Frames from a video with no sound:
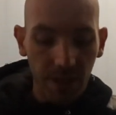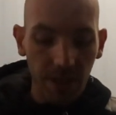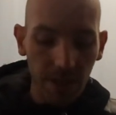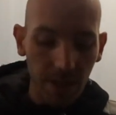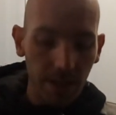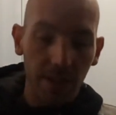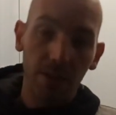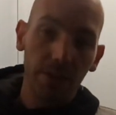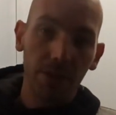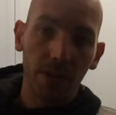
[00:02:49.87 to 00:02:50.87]
It
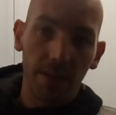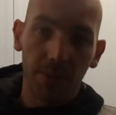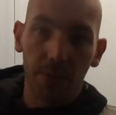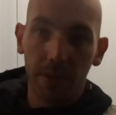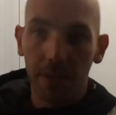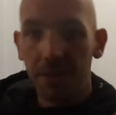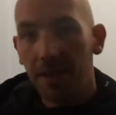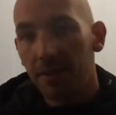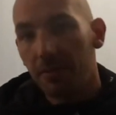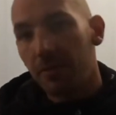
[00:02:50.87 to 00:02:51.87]
also comes with a
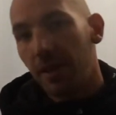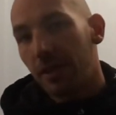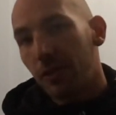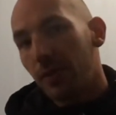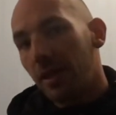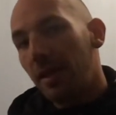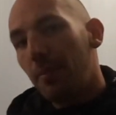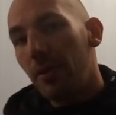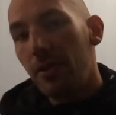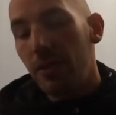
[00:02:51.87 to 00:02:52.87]
set of extra
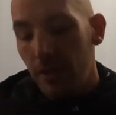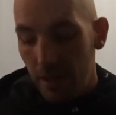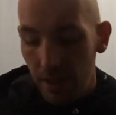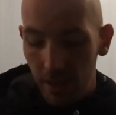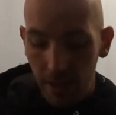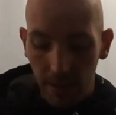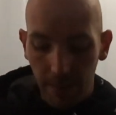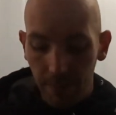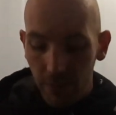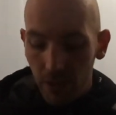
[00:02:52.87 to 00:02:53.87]
nipples,
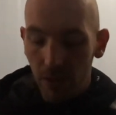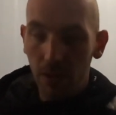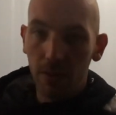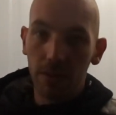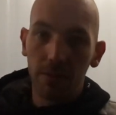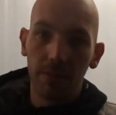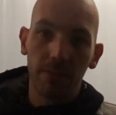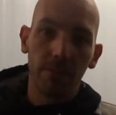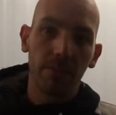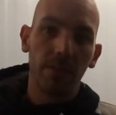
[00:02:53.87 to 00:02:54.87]
so
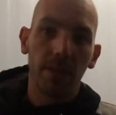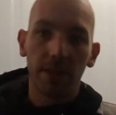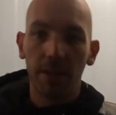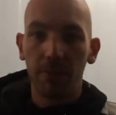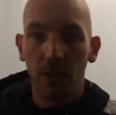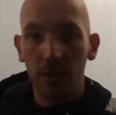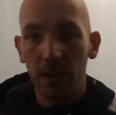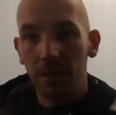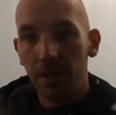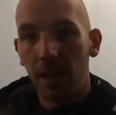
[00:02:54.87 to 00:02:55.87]
except
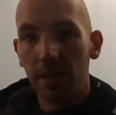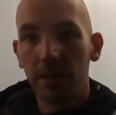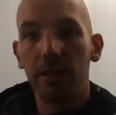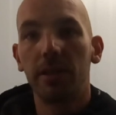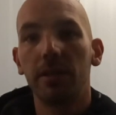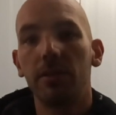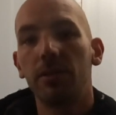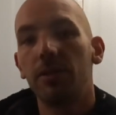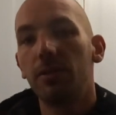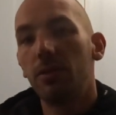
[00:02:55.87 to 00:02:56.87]
only tires, you can
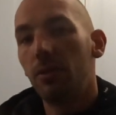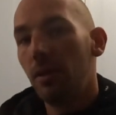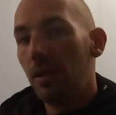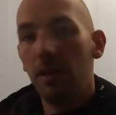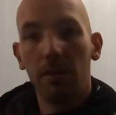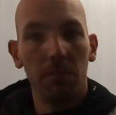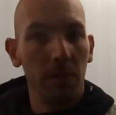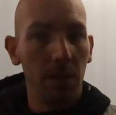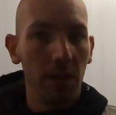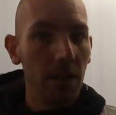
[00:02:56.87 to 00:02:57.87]
also do
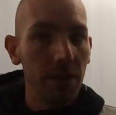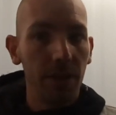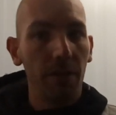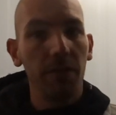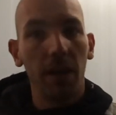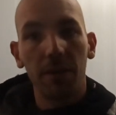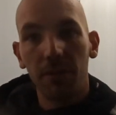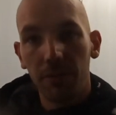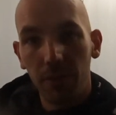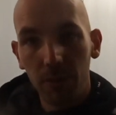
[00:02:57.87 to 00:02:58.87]
stuff like
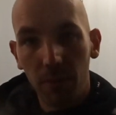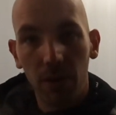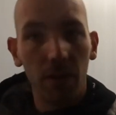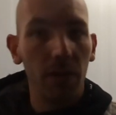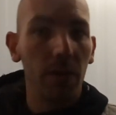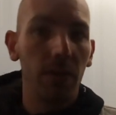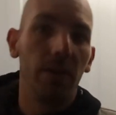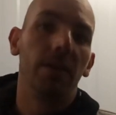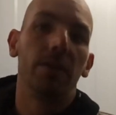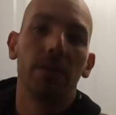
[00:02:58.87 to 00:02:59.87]

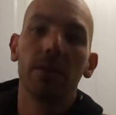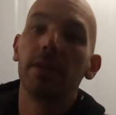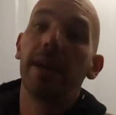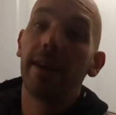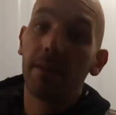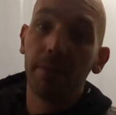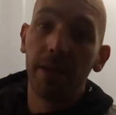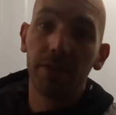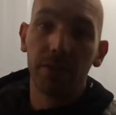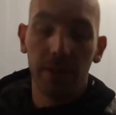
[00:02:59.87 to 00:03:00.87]
football or an air
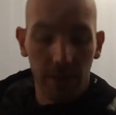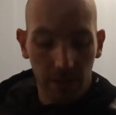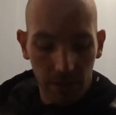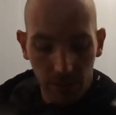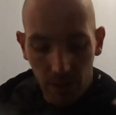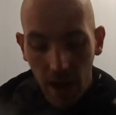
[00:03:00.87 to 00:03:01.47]
mattress or